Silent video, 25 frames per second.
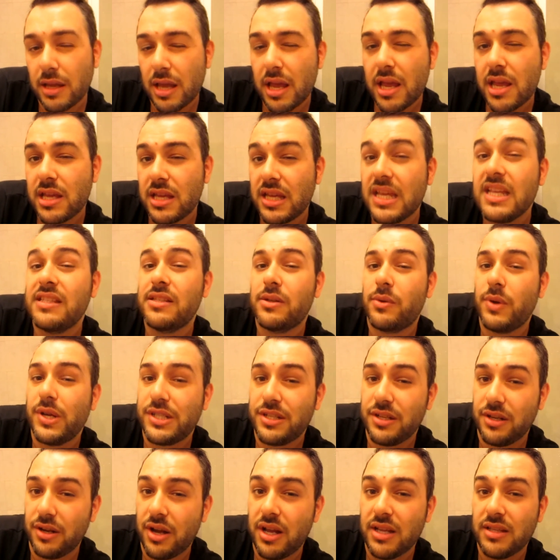Here's a
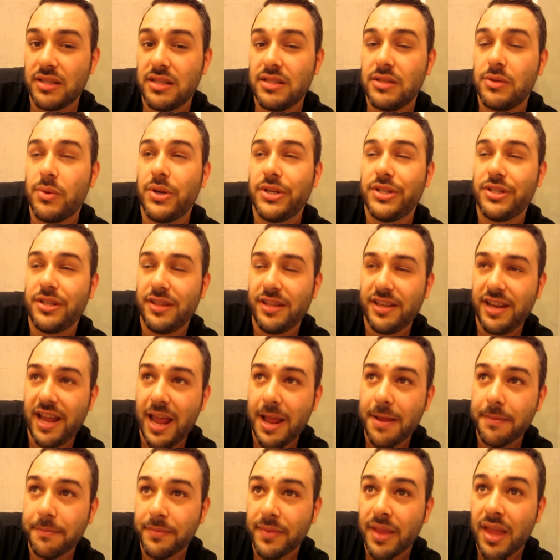question, guys. Here's a question of the
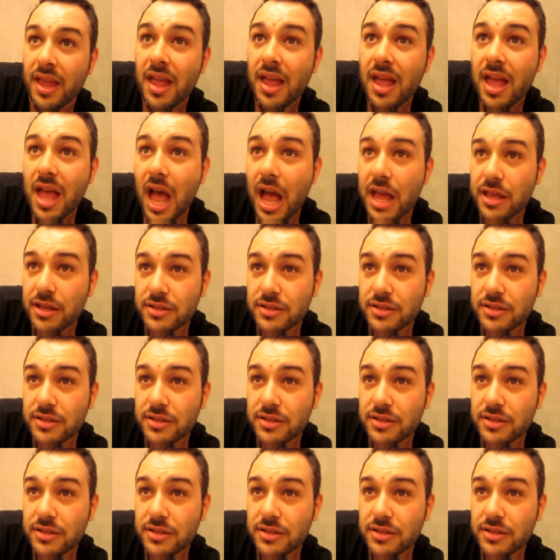day. Are